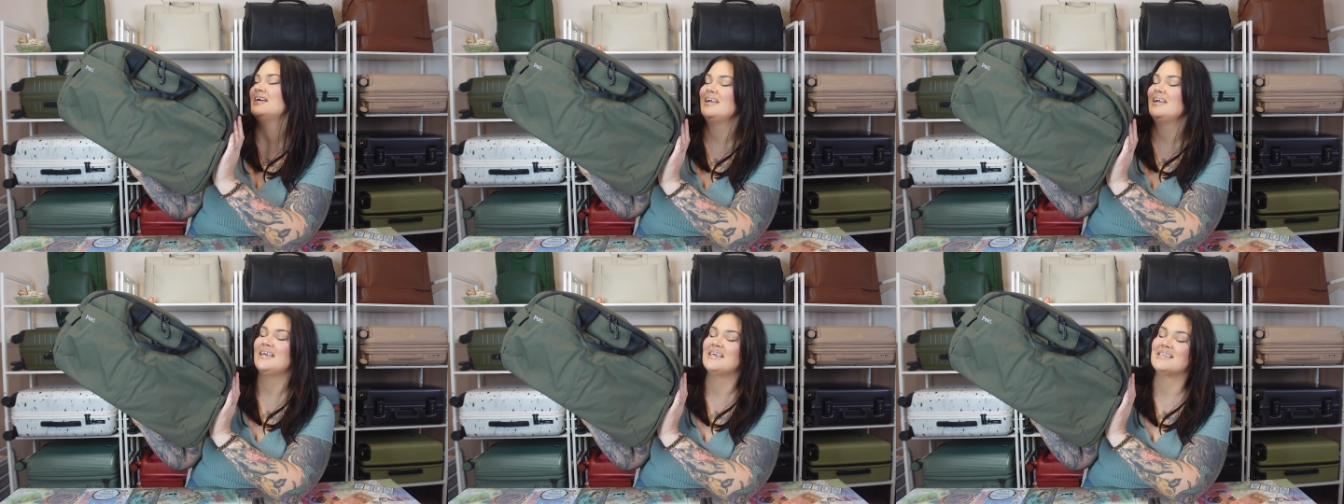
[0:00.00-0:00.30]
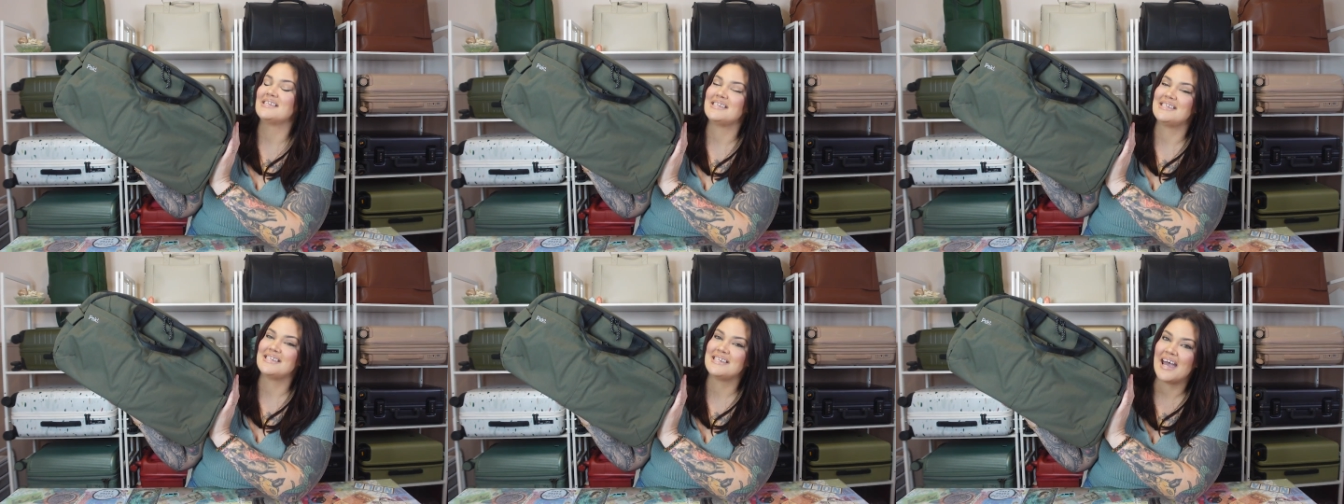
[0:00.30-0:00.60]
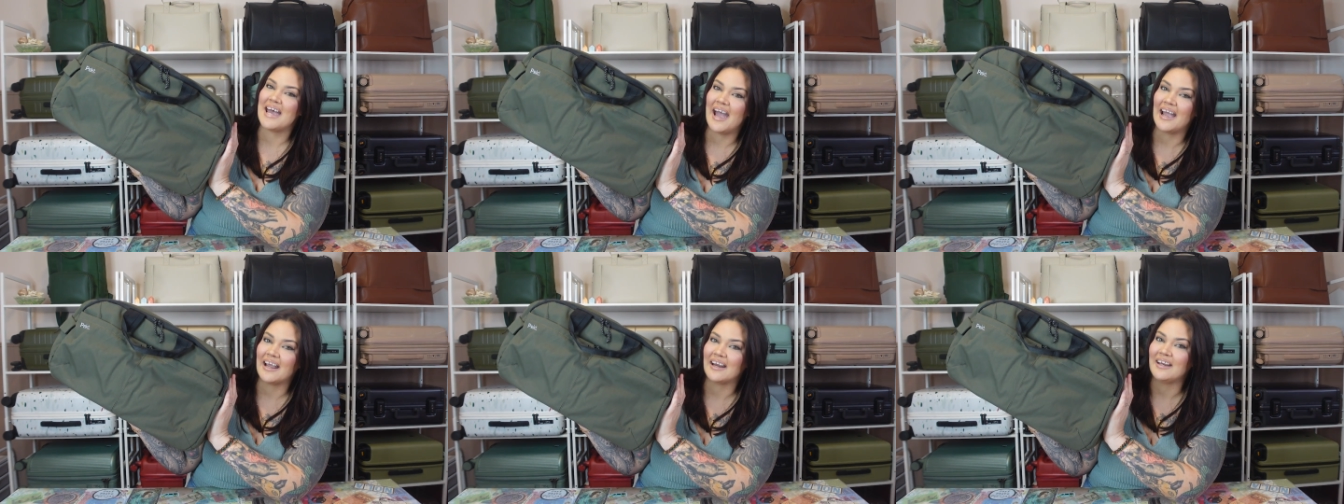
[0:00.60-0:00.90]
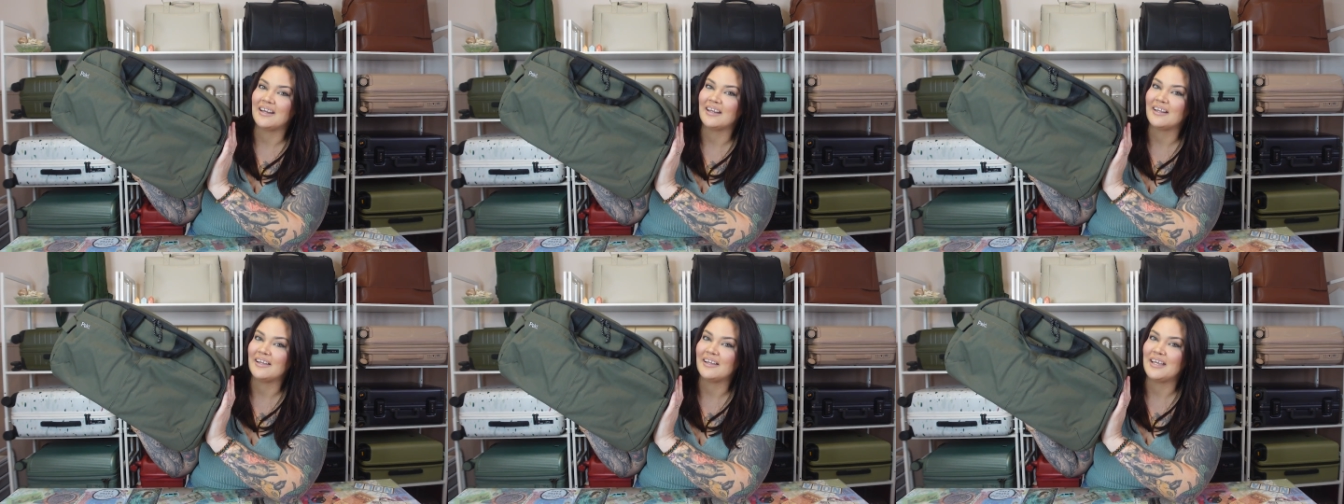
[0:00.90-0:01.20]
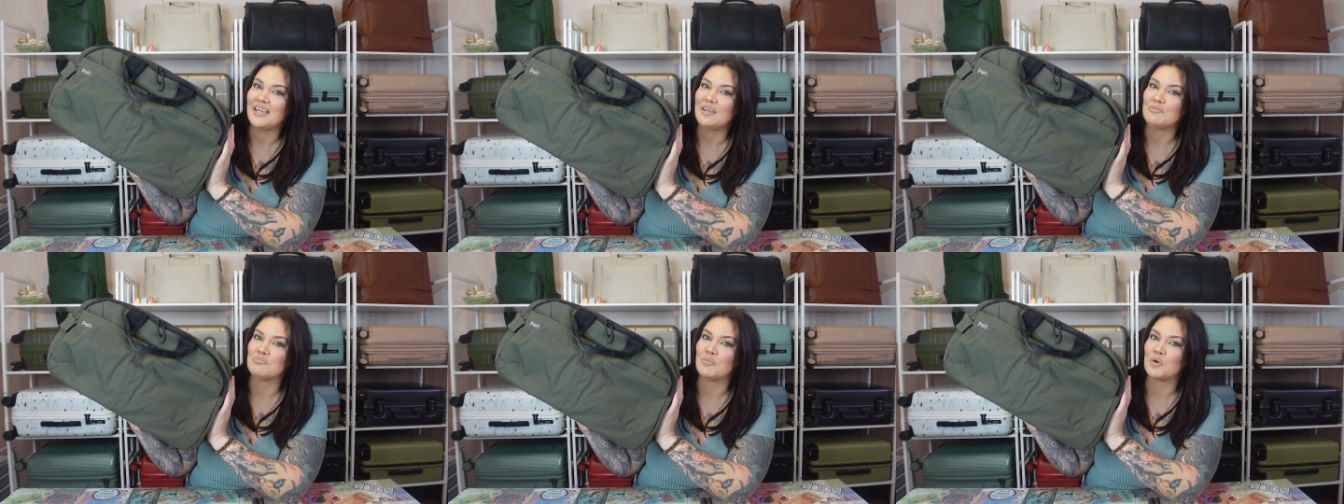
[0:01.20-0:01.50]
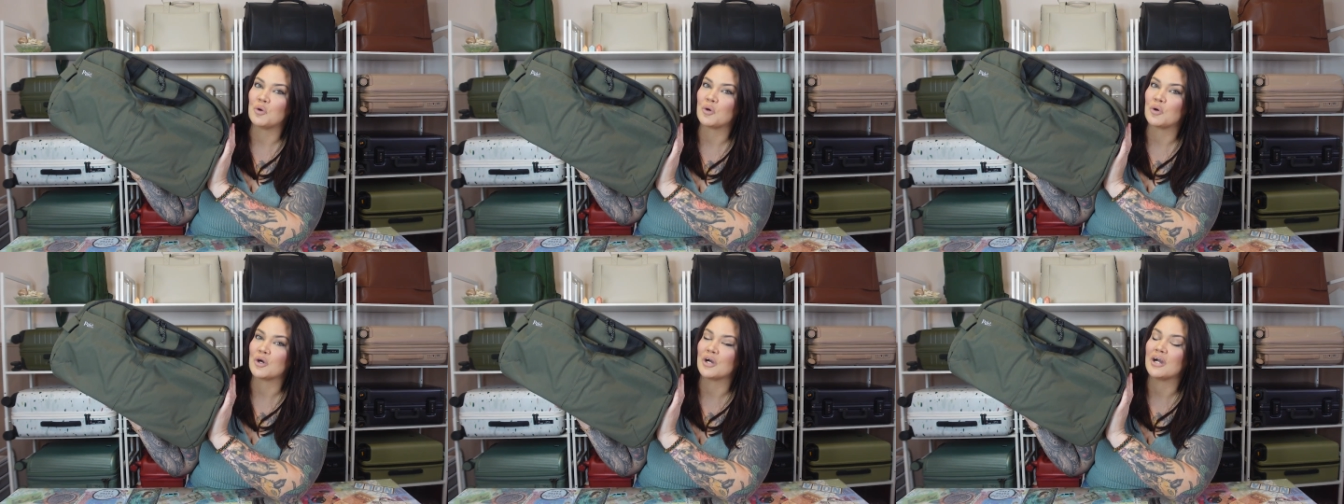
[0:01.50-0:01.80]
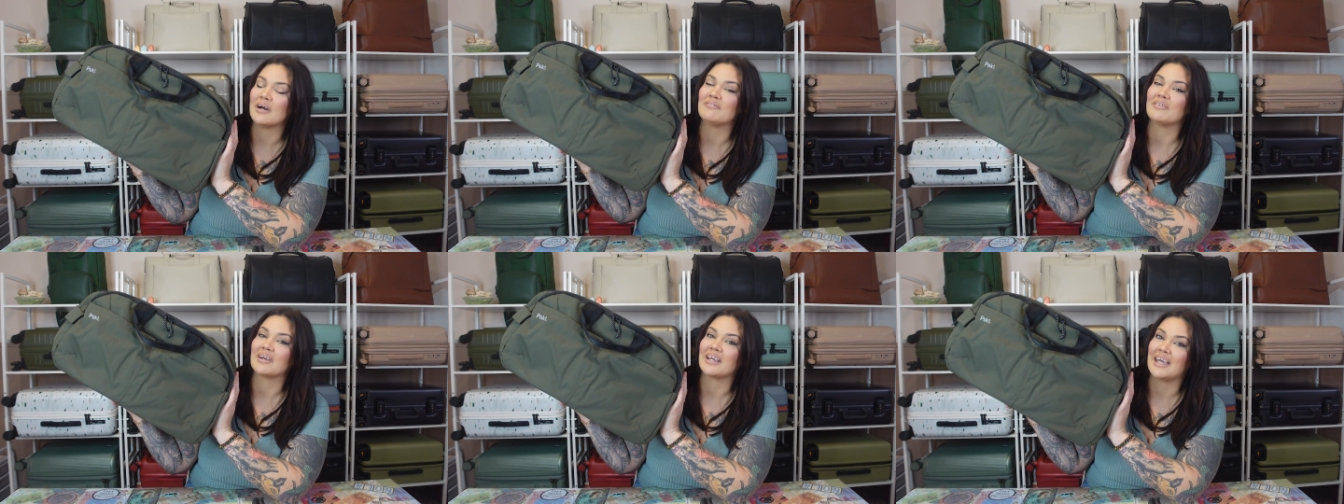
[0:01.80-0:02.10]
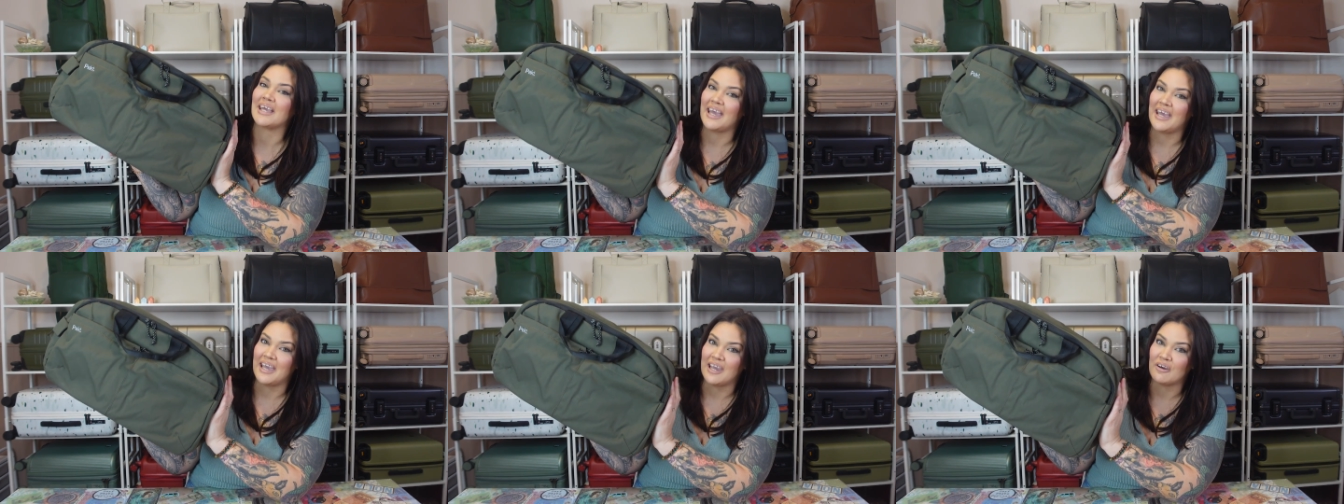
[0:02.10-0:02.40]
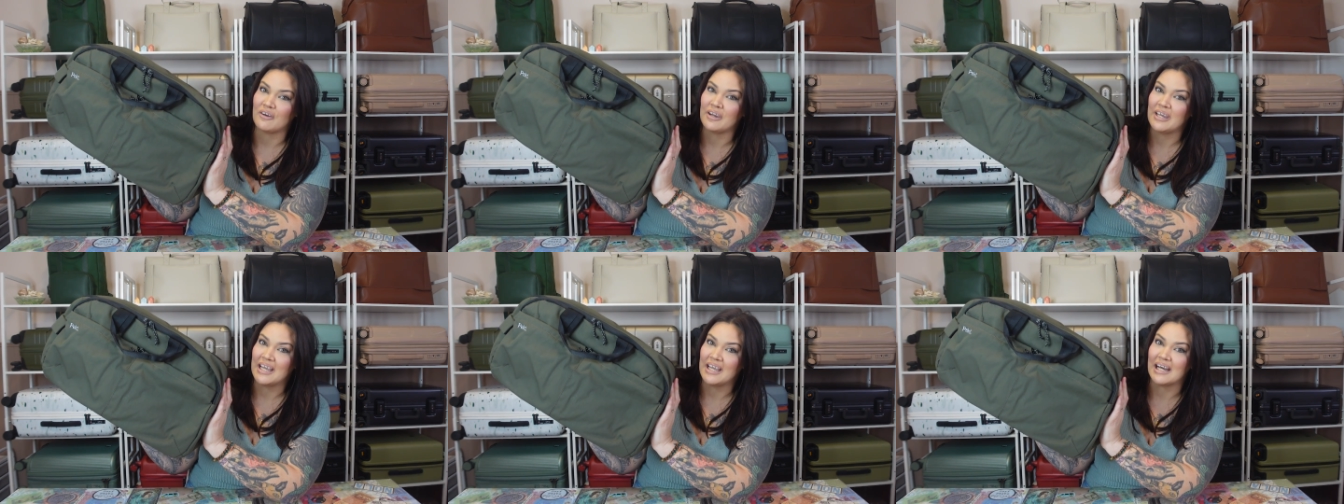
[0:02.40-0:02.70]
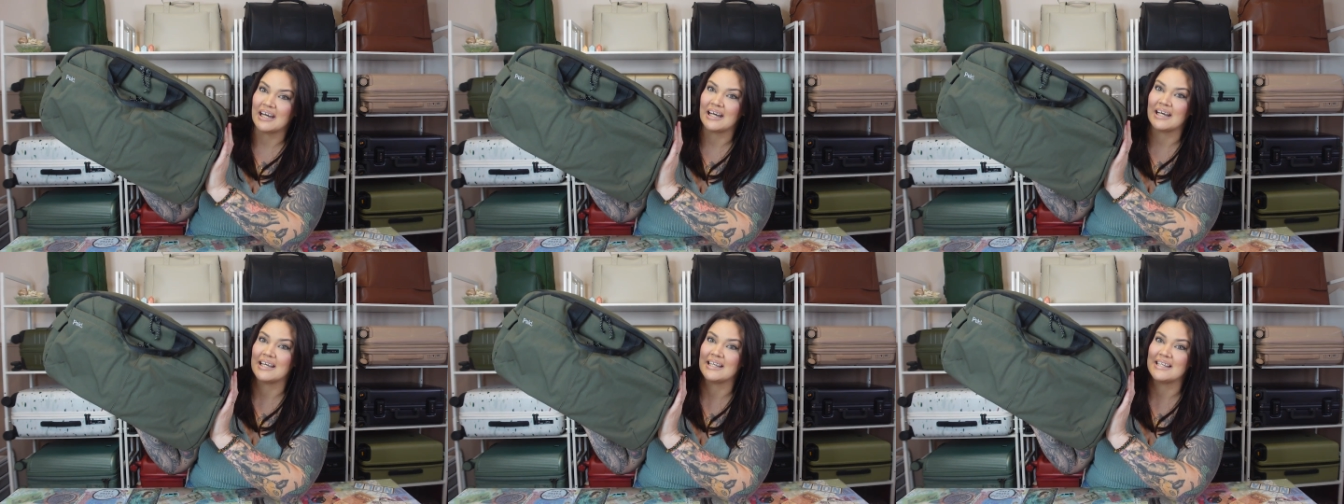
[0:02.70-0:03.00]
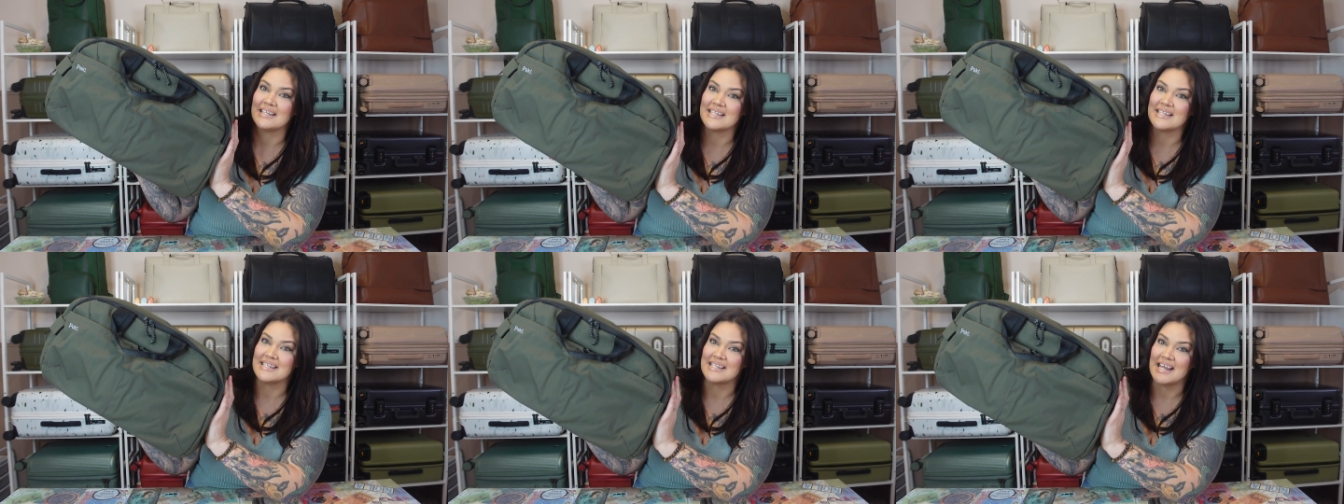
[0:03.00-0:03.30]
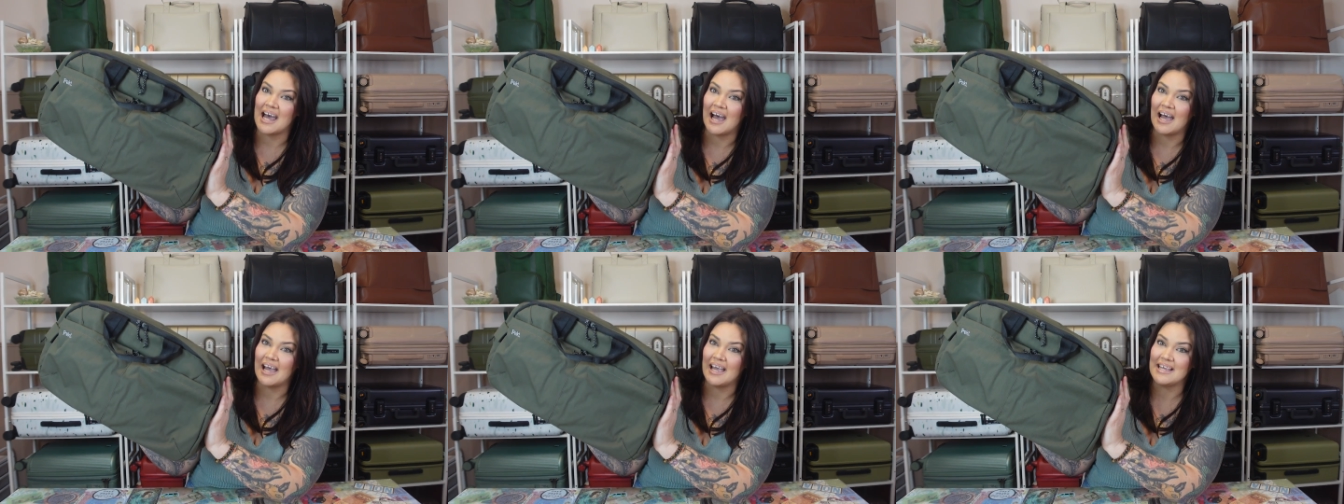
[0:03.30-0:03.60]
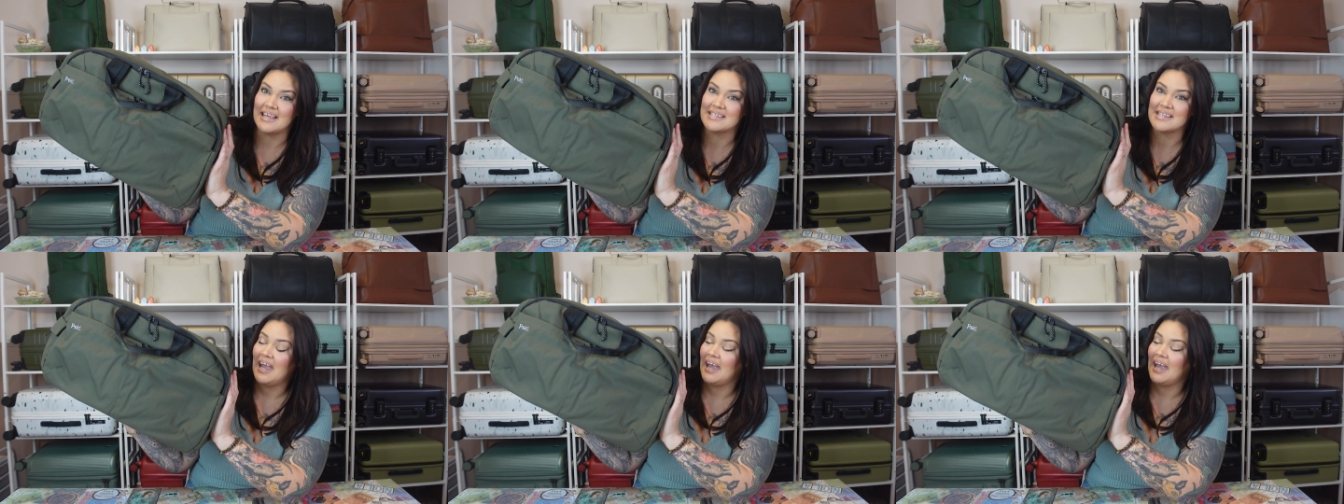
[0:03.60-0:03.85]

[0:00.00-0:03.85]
is technically more of a carry-on size,